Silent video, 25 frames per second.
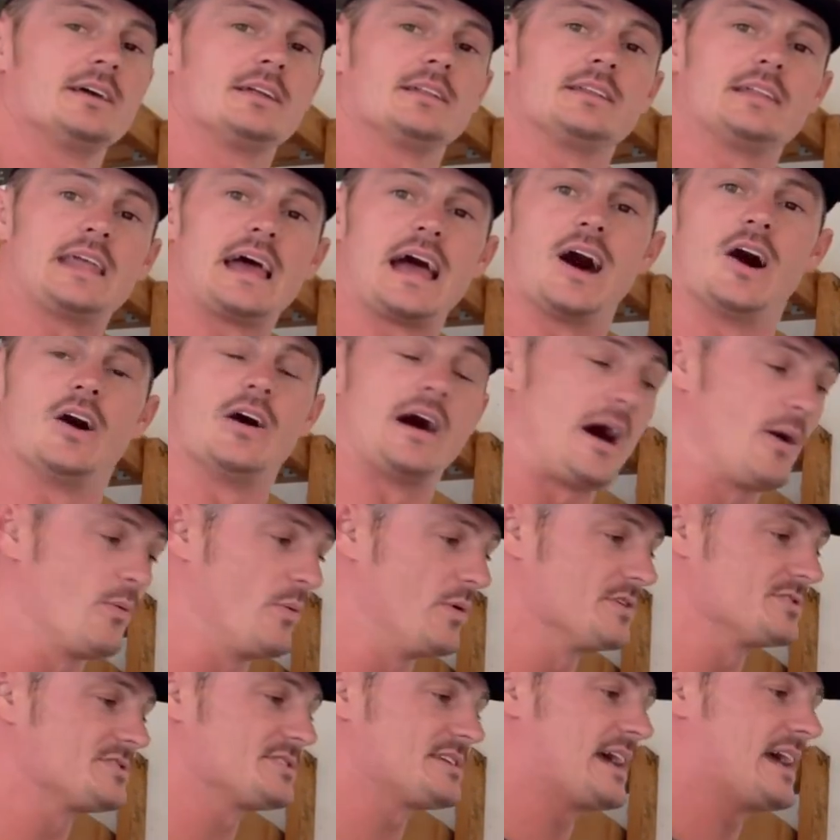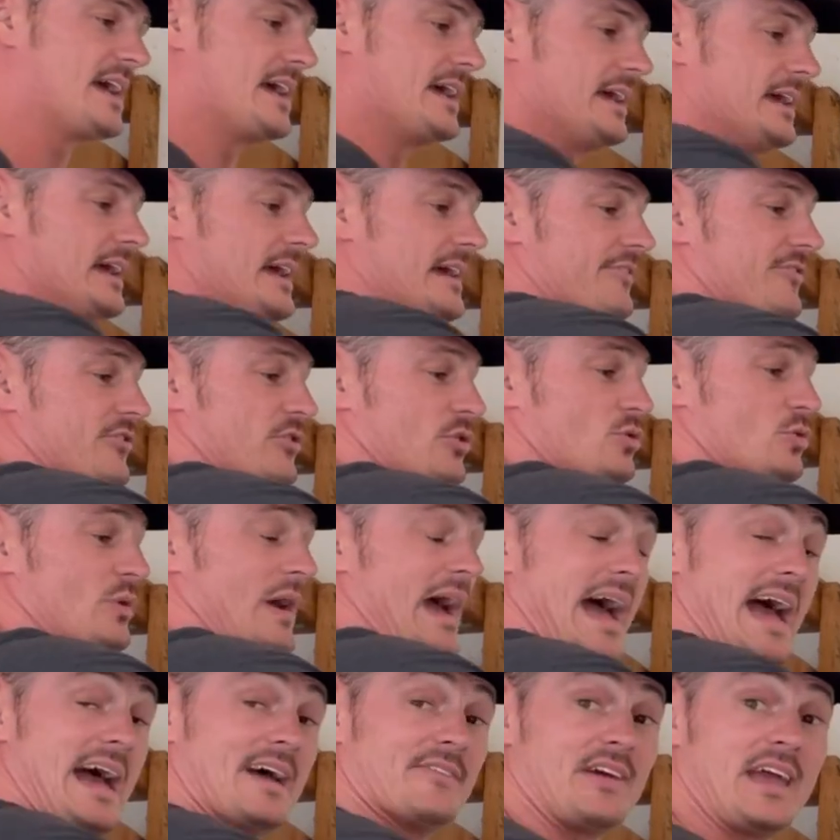Now, I will say, if you
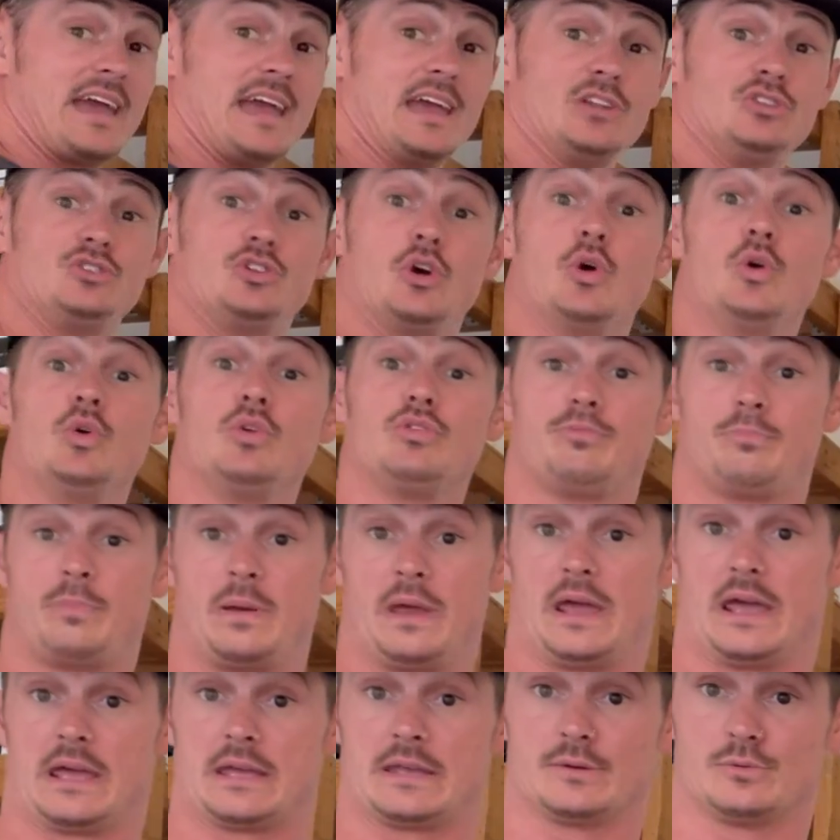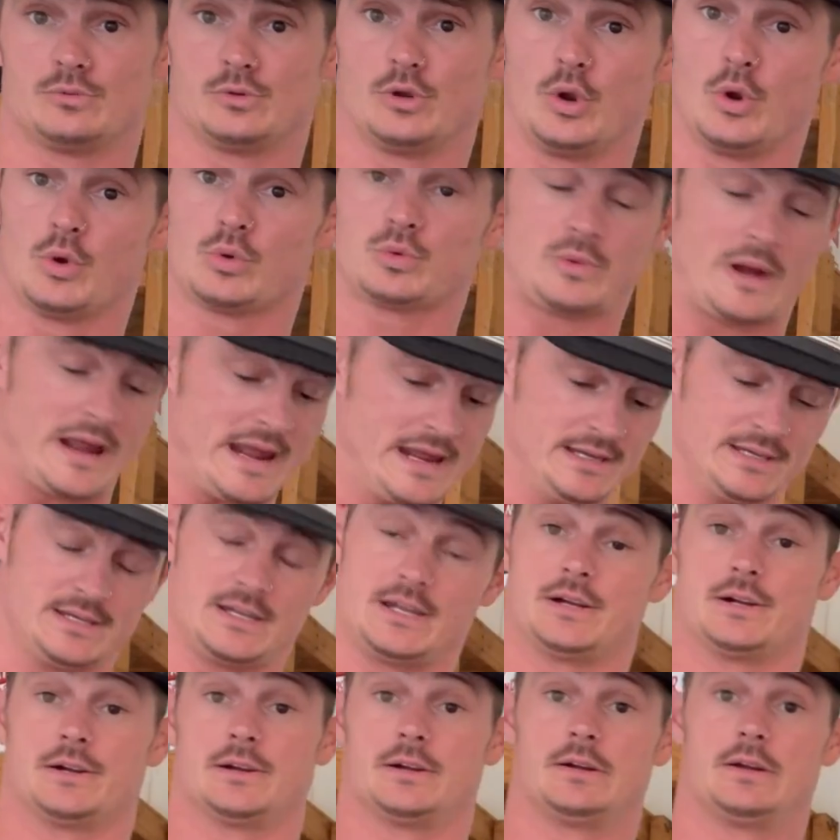have a toothpick little
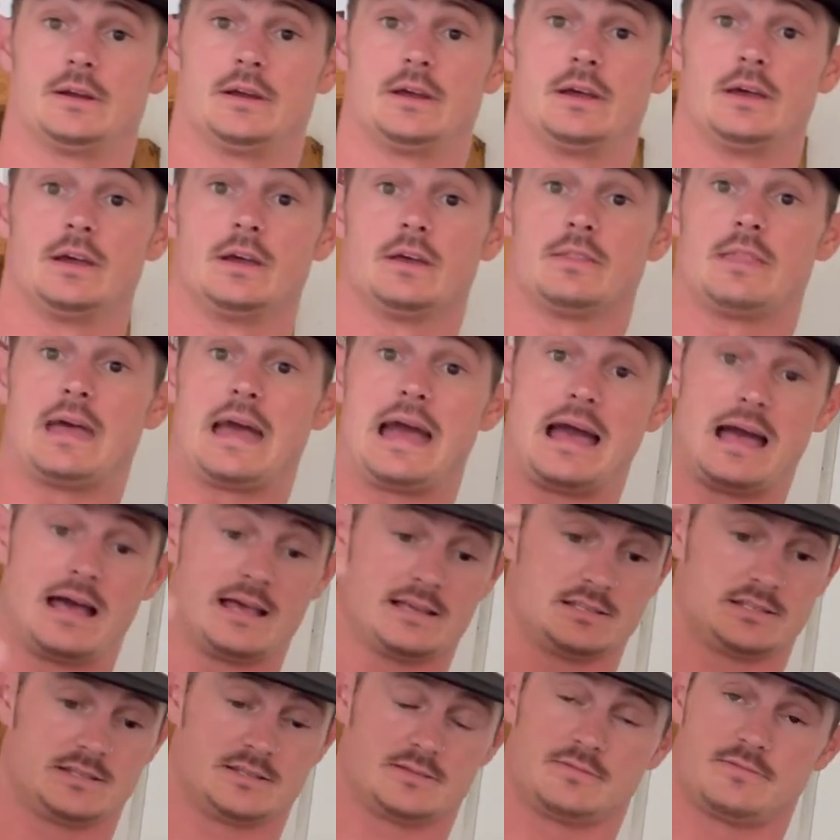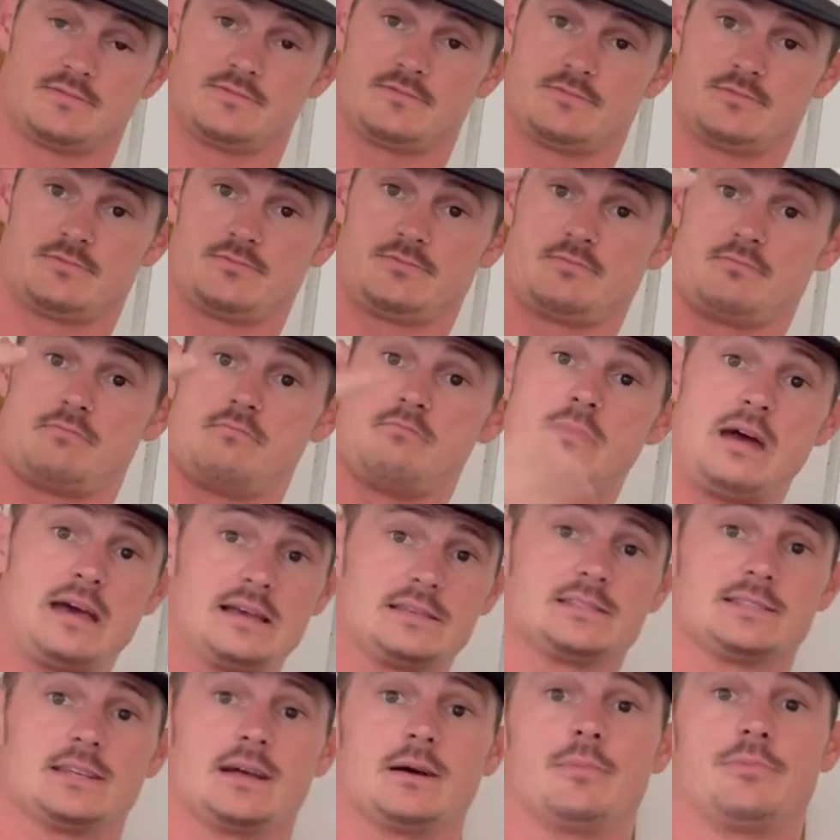reindeer that has
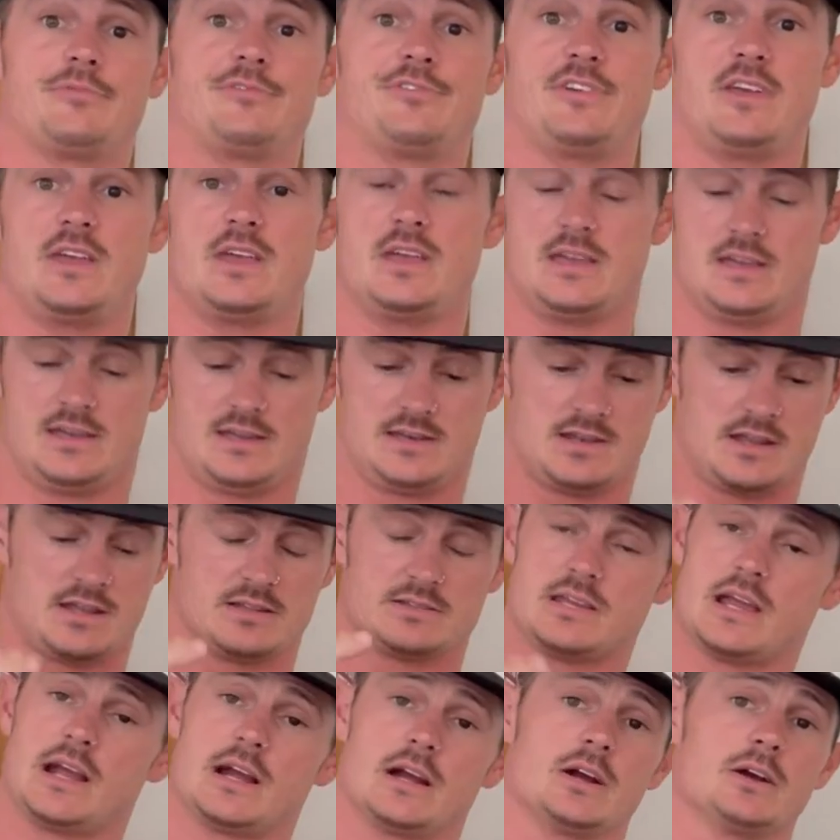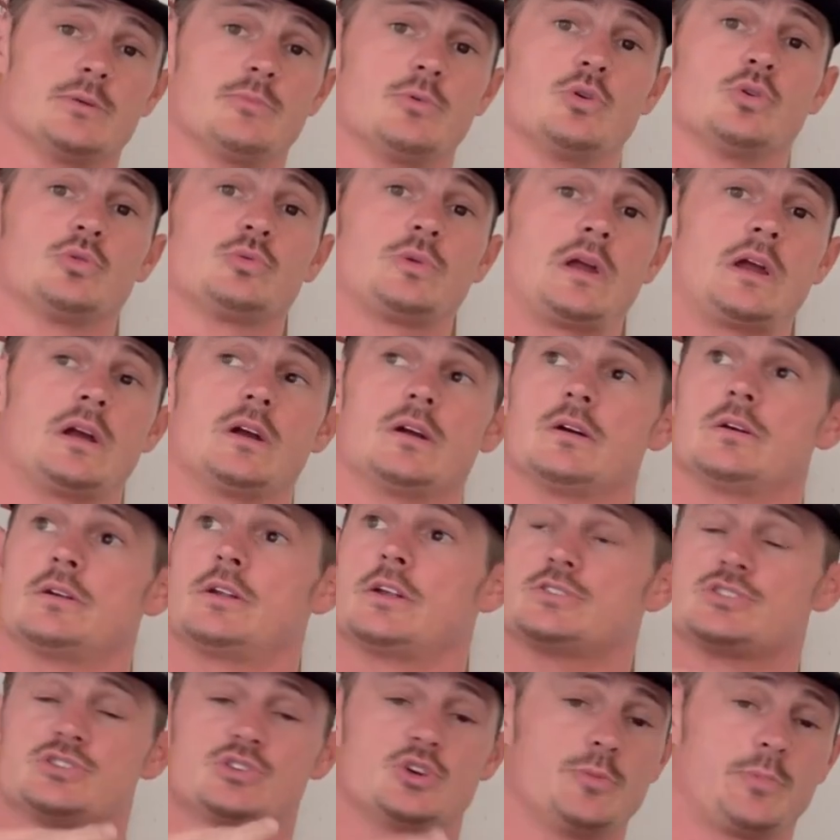messed up feet and a terrible rear and
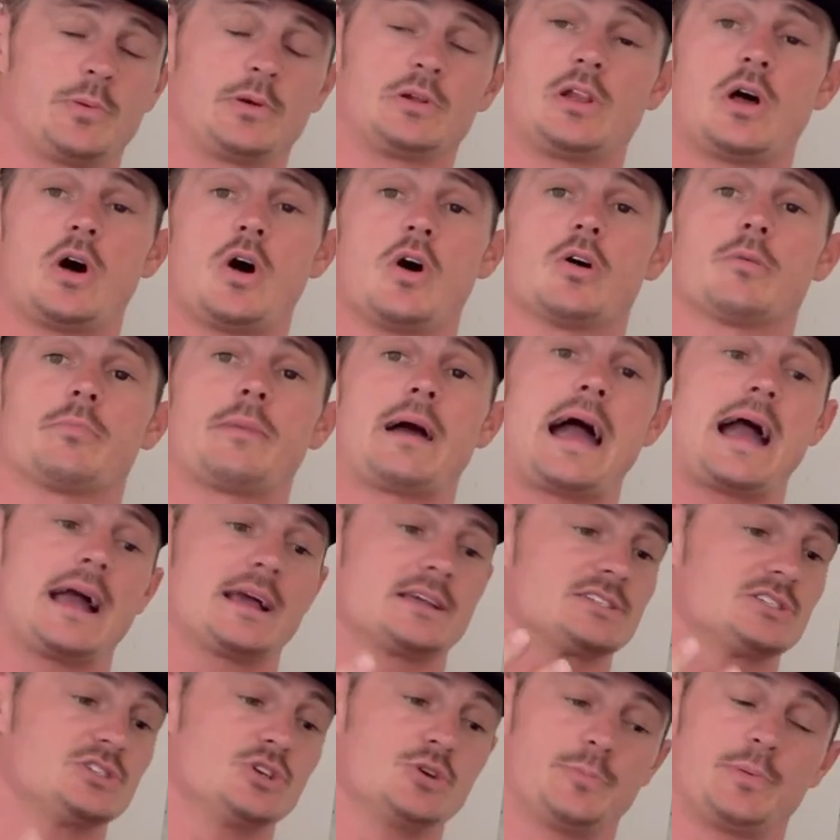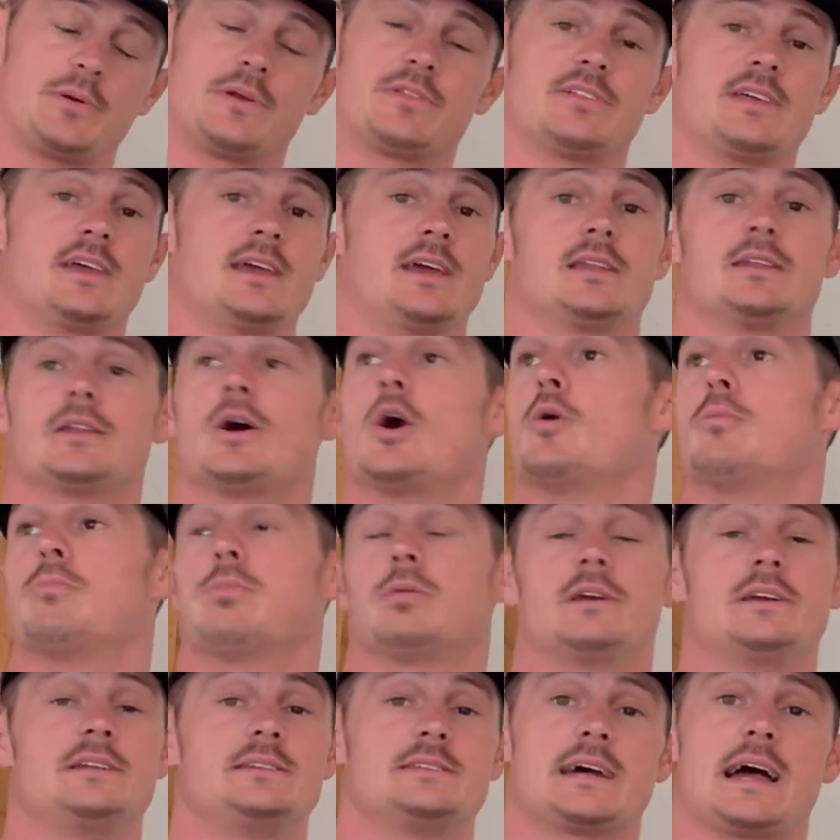a super long back, super thin, no
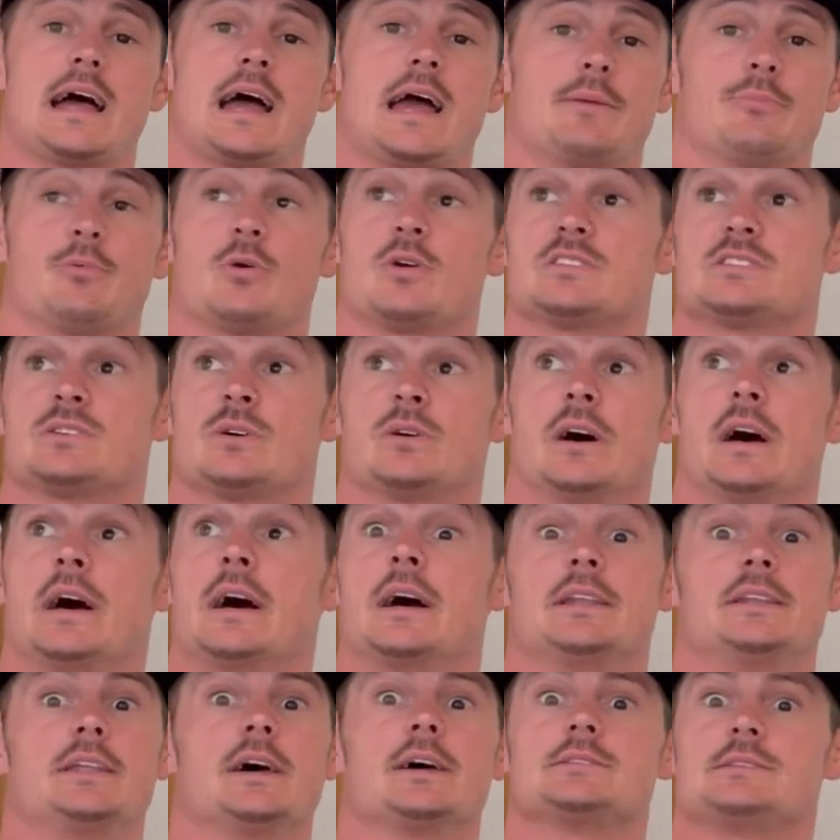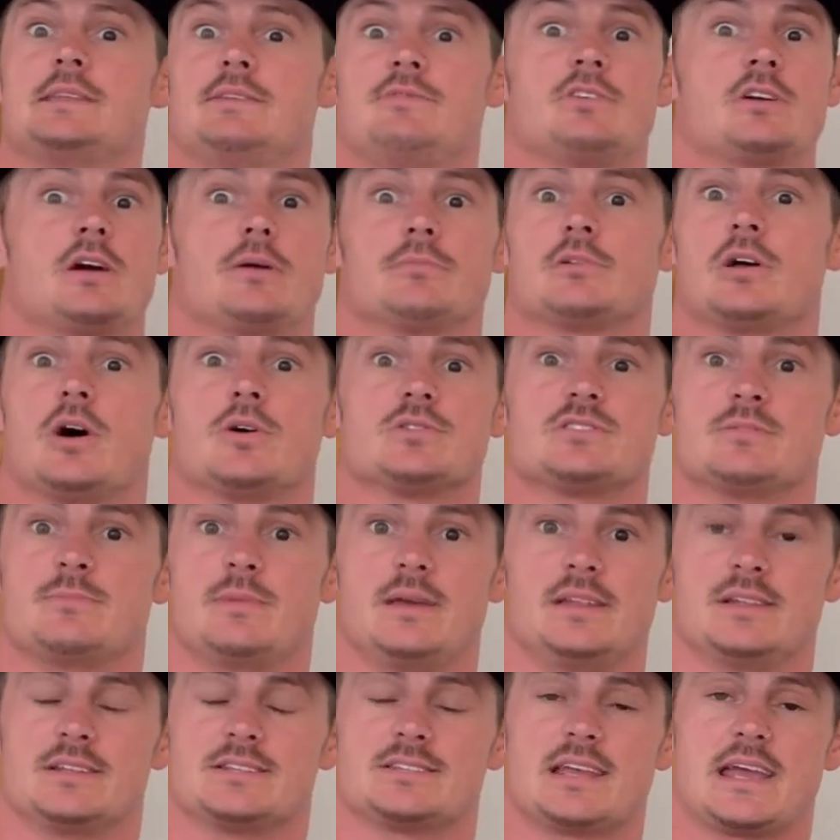breed type whatsoever, doesn't even come close to
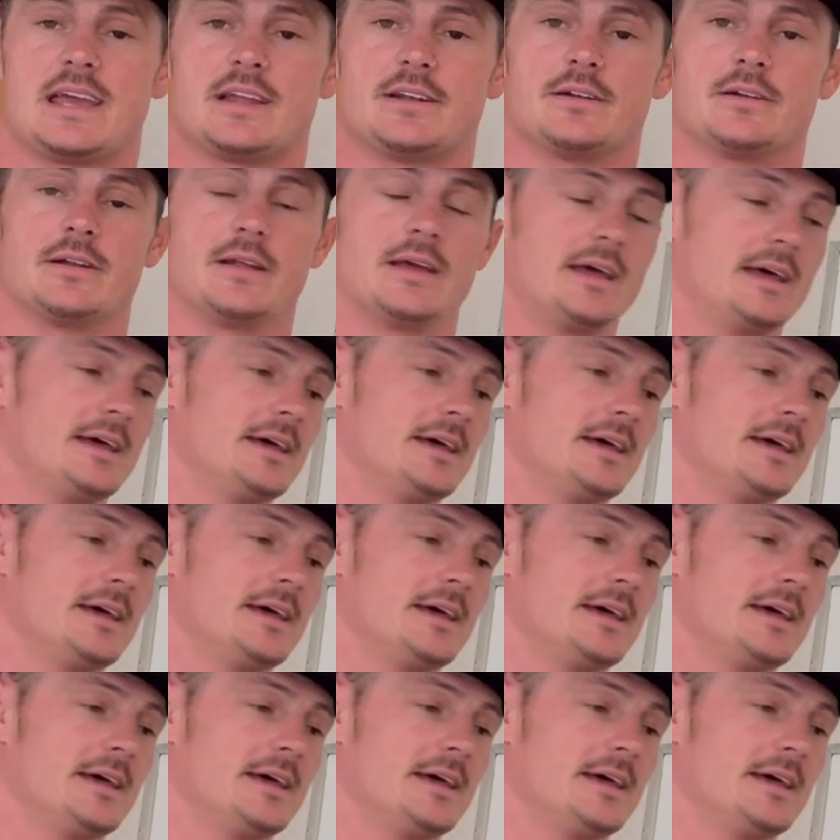meeting the standard.